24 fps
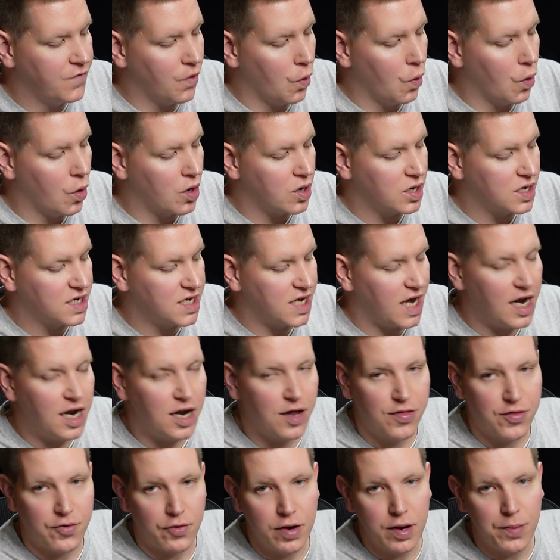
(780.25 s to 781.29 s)
4
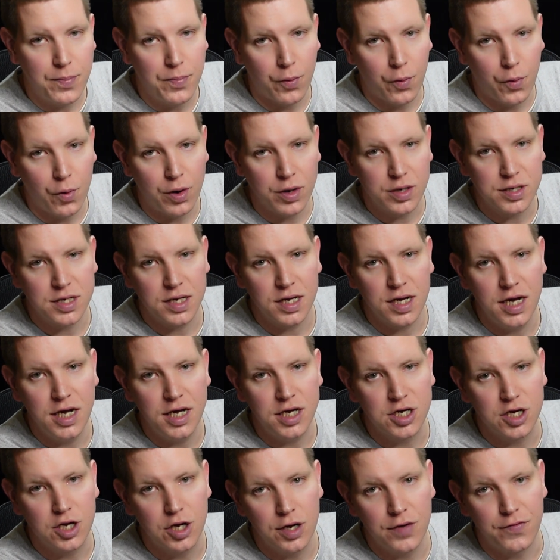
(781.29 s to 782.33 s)
SATA 3 ports,
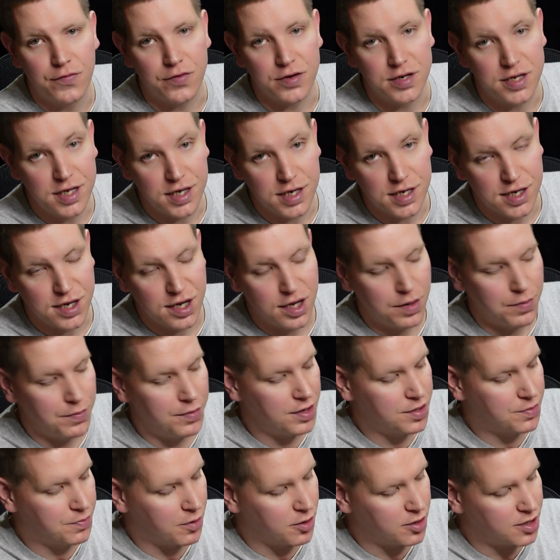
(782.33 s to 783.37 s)
each good for 6
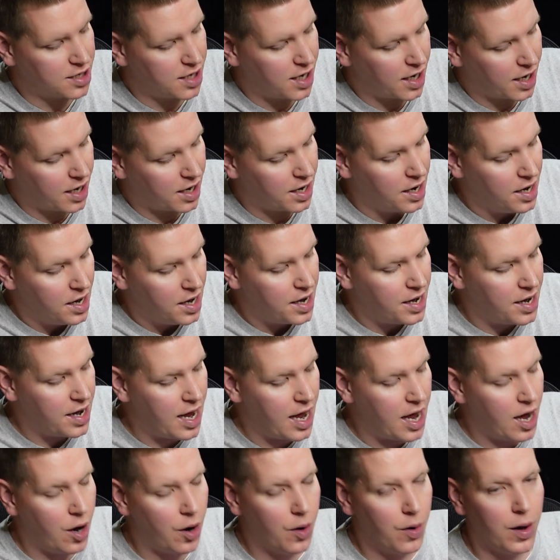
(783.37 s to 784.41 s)
gigabits per second.
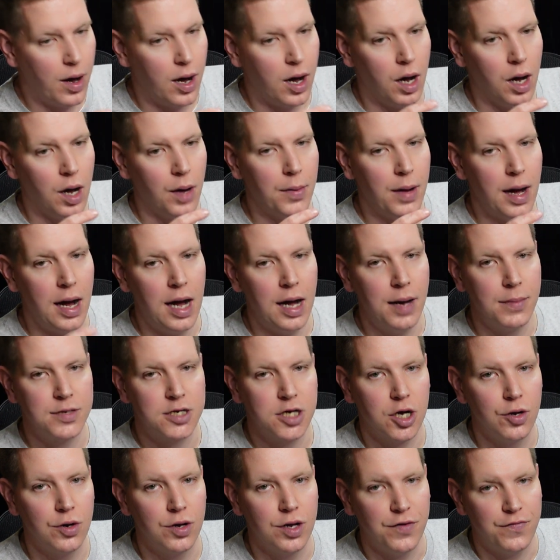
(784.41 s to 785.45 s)
Now, I am
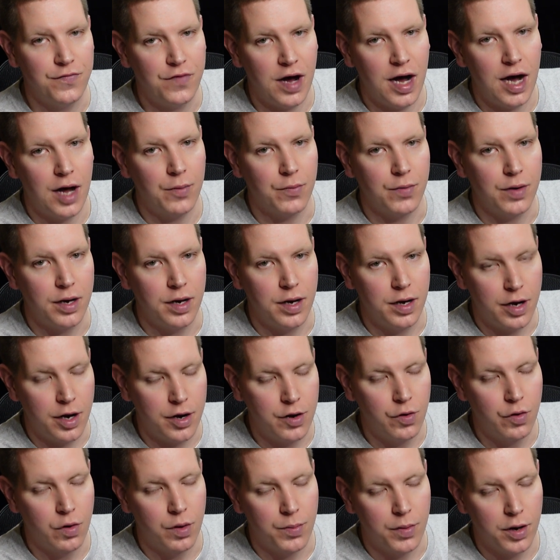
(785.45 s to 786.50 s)
totally fine with the
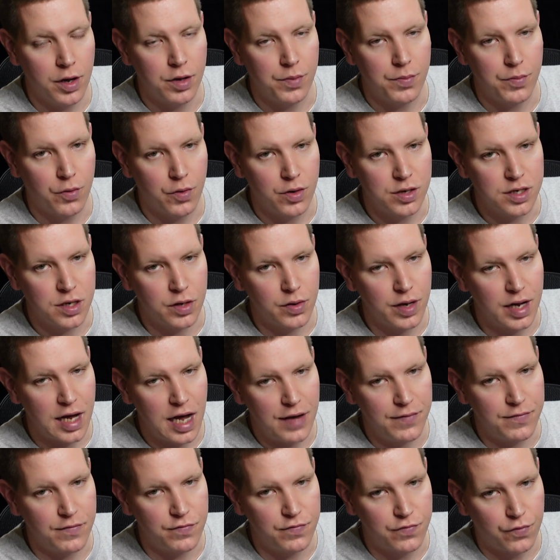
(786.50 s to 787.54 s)
newer motherboards only
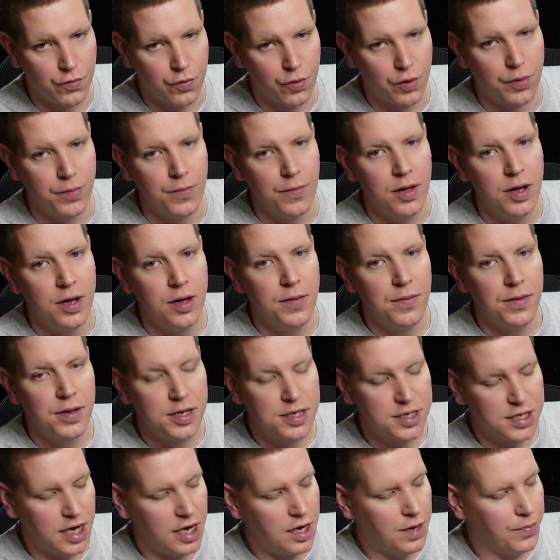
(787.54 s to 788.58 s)
having 4
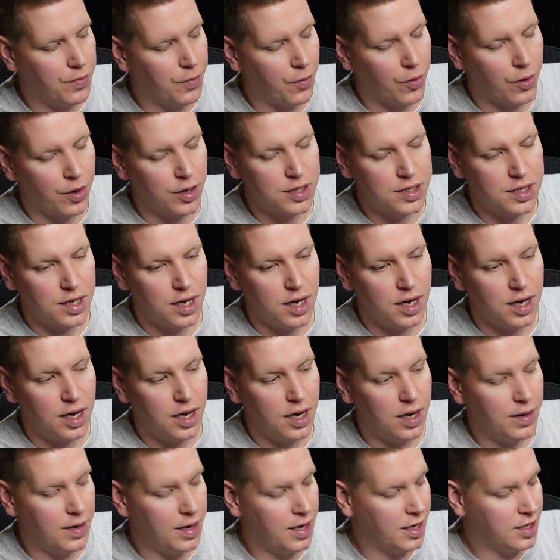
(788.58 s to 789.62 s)
SATA ports,
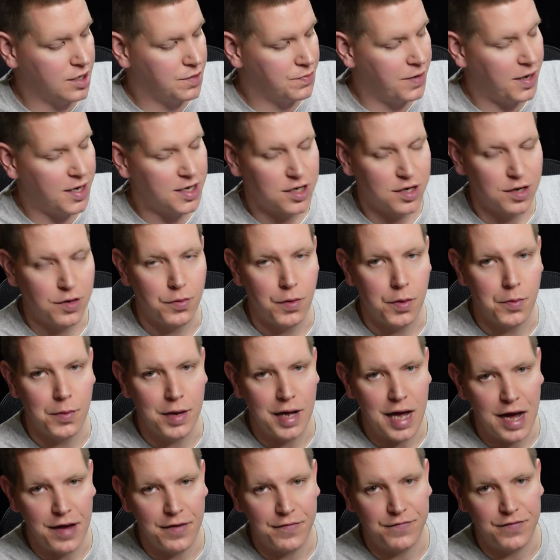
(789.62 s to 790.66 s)
especially when we
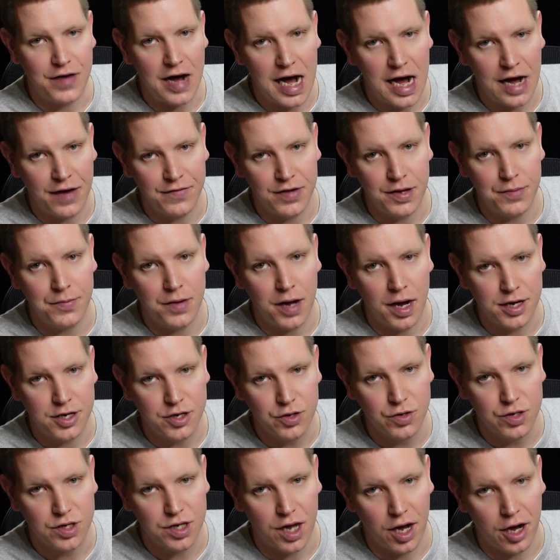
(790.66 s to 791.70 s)
have 5
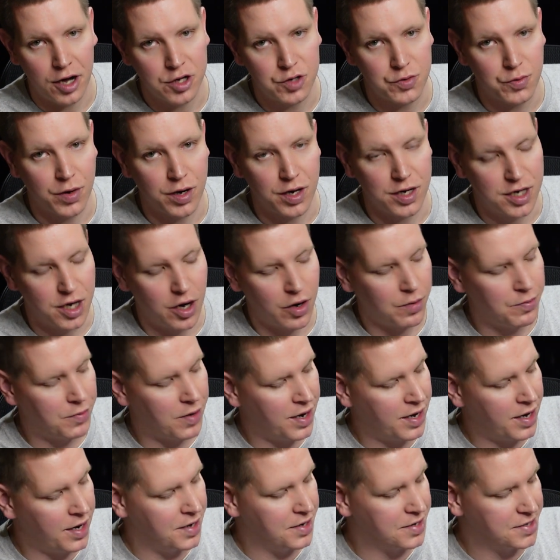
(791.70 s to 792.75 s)
M.2 slots. We're going to talk
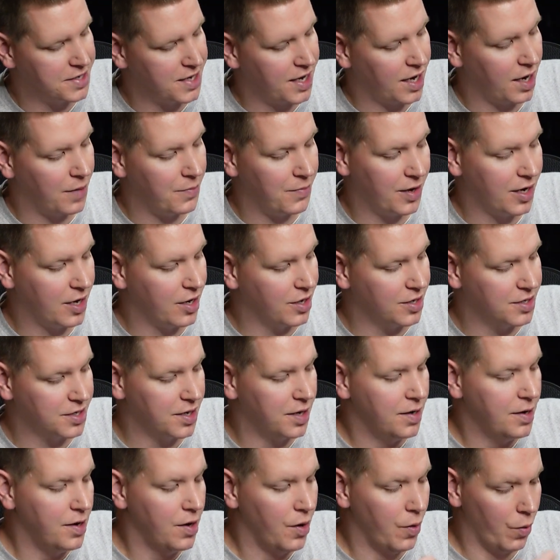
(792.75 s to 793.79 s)
about that in a second, because
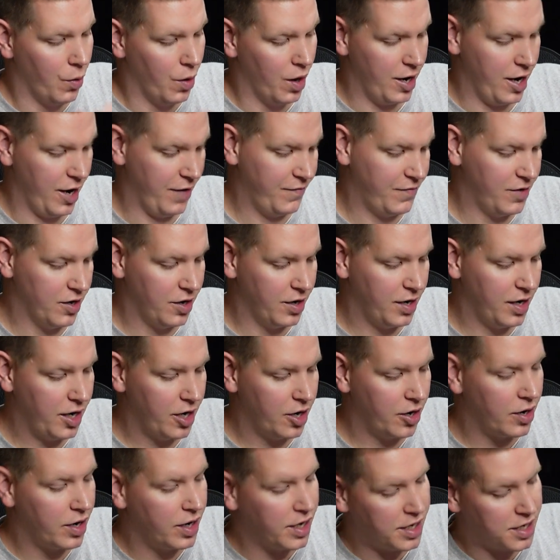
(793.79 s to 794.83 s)
what they've done
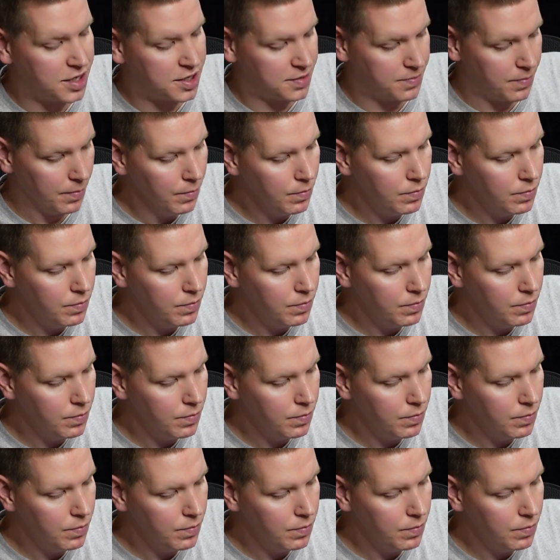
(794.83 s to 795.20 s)
here is